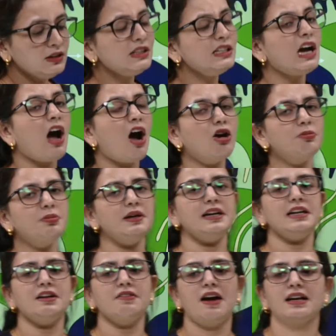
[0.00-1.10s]
The
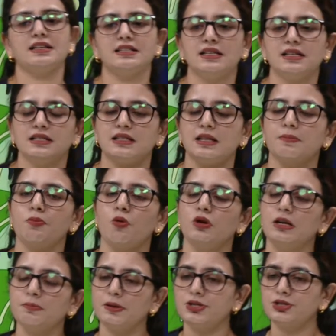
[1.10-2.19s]
outbreeding devices, the
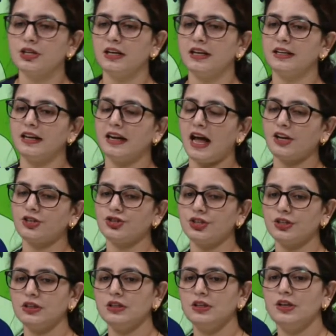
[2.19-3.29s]
pollen pistil
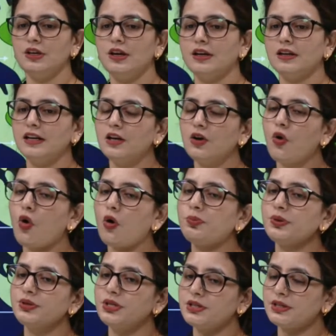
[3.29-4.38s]
interaction, really hope
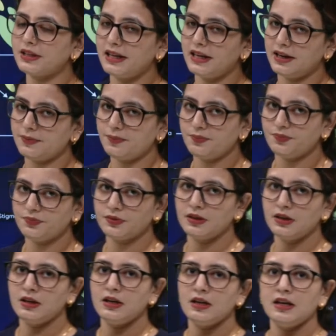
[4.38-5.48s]
this is clear.
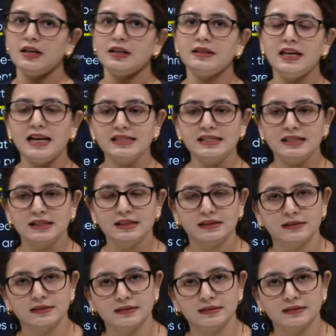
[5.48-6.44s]
Yes.